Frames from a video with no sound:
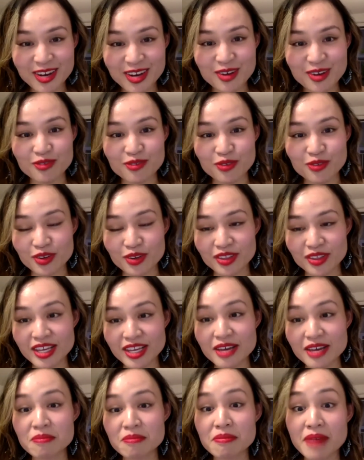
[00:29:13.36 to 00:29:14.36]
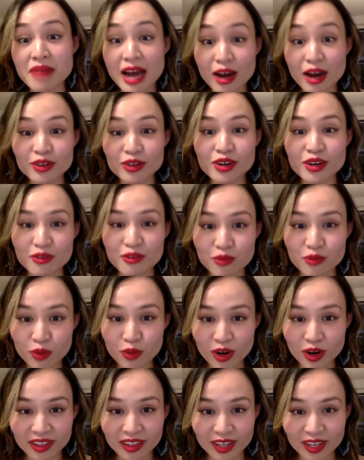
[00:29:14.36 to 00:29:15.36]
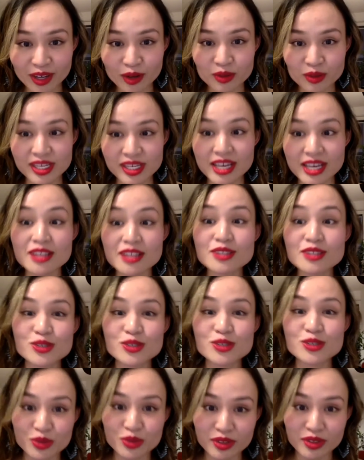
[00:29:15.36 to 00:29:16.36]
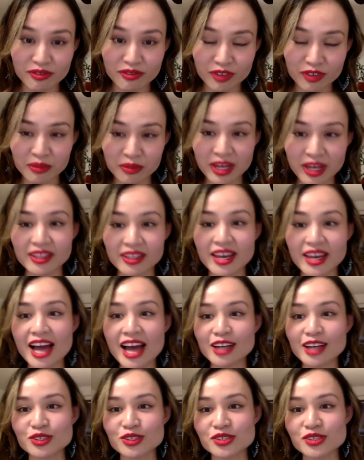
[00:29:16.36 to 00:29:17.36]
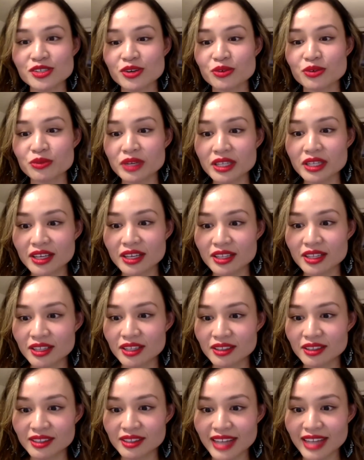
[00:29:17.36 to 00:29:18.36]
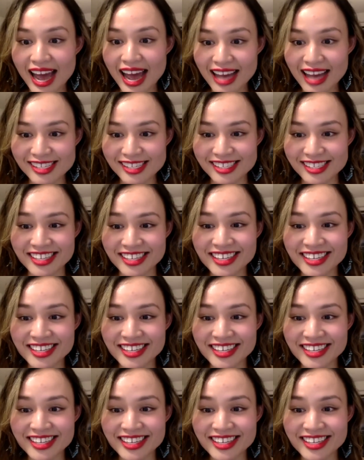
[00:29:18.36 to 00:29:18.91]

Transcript: for the amount of work that goes into the film. Like the actors are really the last